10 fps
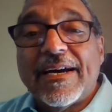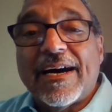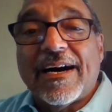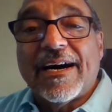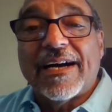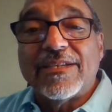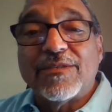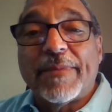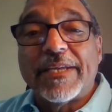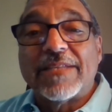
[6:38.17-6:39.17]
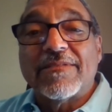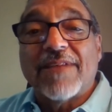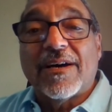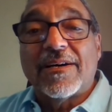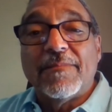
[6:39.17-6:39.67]
I spent
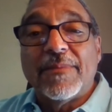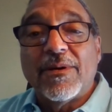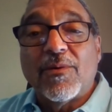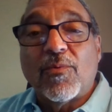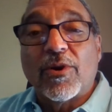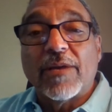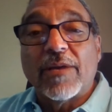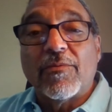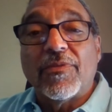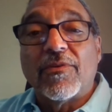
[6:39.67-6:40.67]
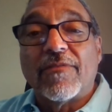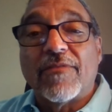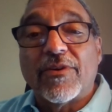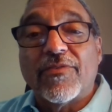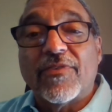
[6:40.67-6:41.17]
time working with
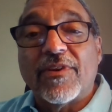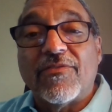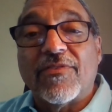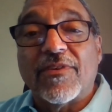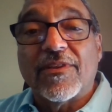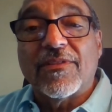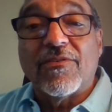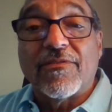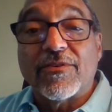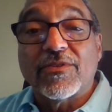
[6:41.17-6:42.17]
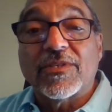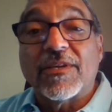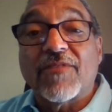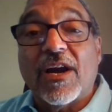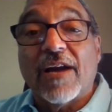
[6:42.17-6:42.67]
universities at the University
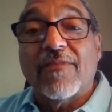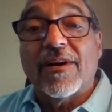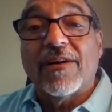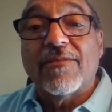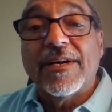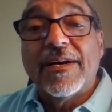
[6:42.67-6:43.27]
of Cairo,